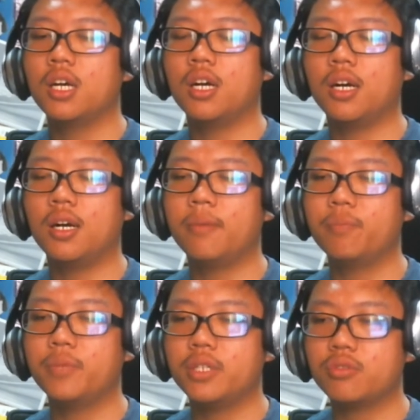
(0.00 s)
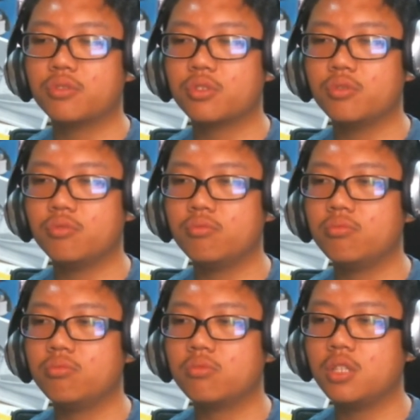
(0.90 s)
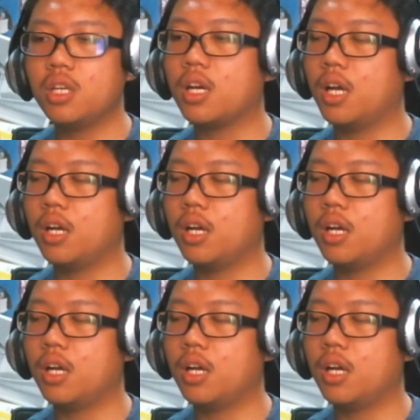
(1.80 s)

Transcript: And also, yeah,